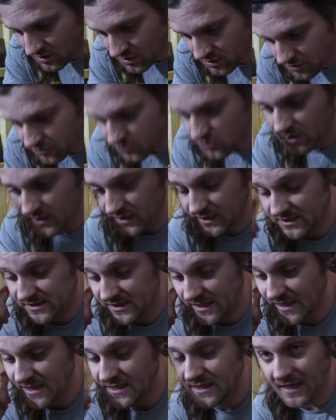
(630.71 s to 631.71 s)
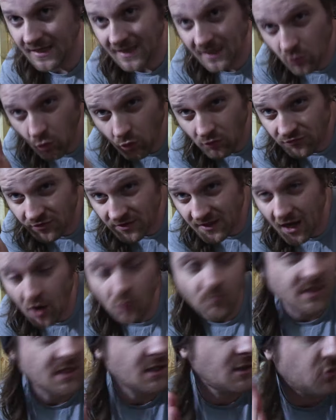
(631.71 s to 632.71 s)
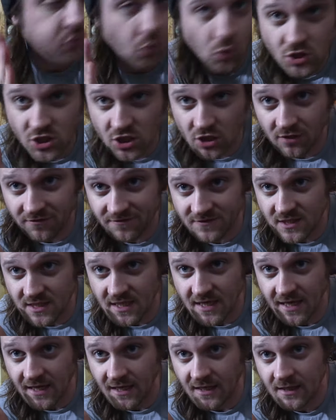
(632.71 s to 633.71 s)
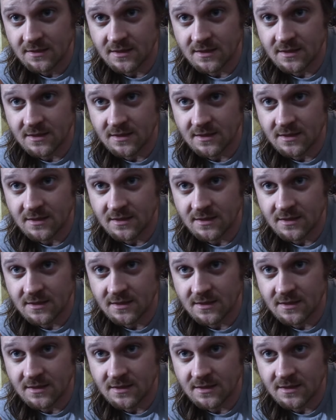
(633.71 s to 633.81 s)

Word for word: through the other side, and then hopefully that'll be close enough to